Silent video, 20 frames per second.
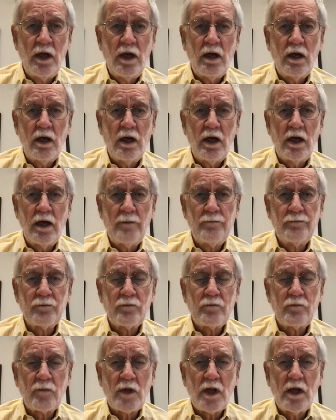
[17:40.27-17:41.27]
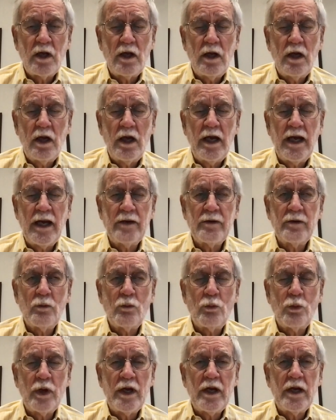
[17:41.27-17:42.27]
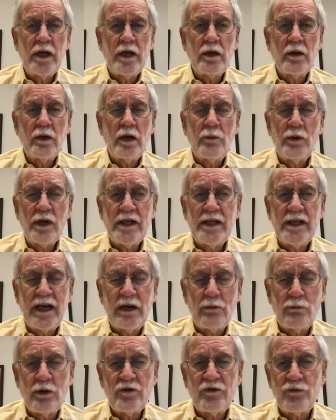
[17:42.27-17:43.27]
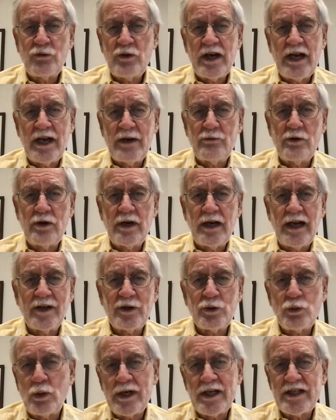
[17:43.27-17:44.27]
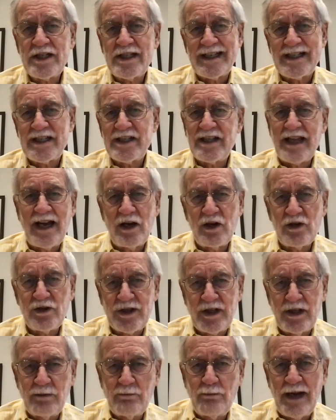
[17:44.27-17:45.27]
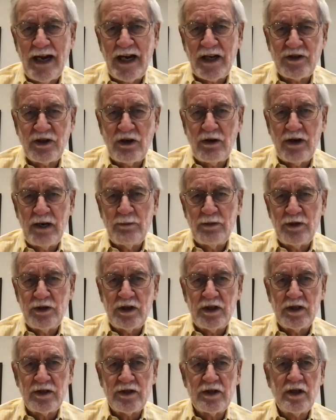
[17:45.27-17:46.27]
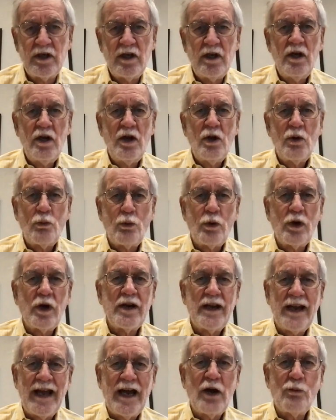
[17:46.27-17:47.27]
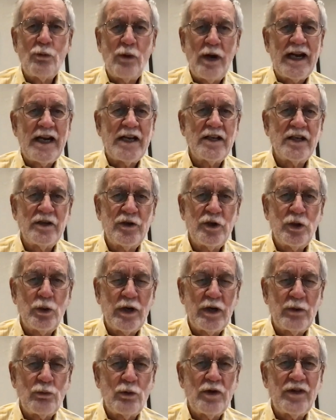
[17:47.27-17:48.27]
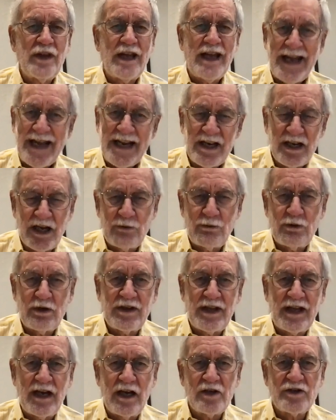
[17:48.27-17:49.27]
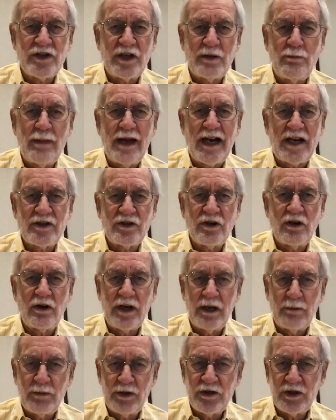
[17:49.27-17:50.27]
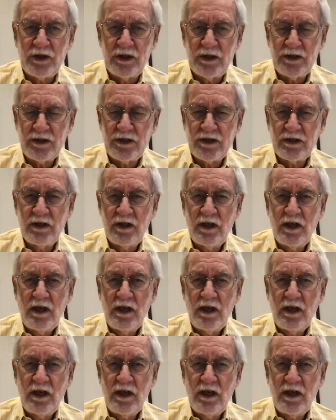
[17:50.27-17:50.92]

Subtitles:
And we did it with 326,000 Maxar images. We're now ready to do it with 800,000 Maxar images.